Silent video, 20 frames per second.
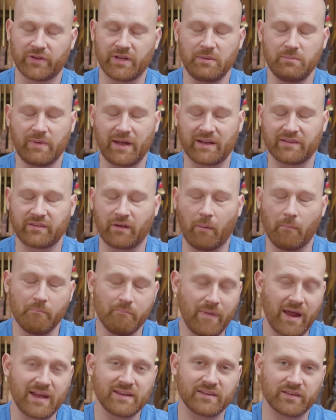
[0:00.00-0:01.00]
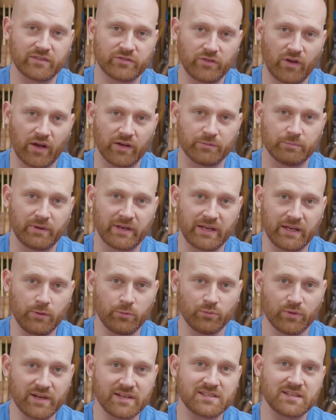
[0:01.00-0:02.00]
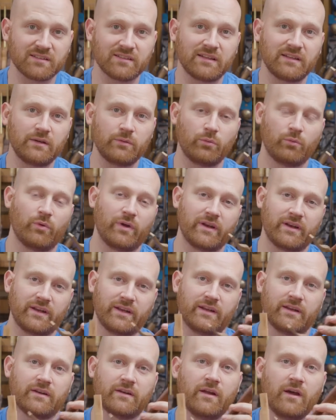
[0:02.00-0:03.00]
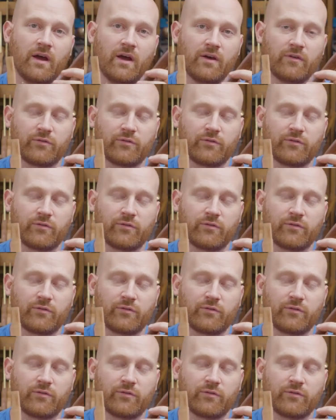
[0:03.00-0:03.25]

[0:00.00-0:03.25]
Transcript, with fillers: He makes amazing saws, but he recently went in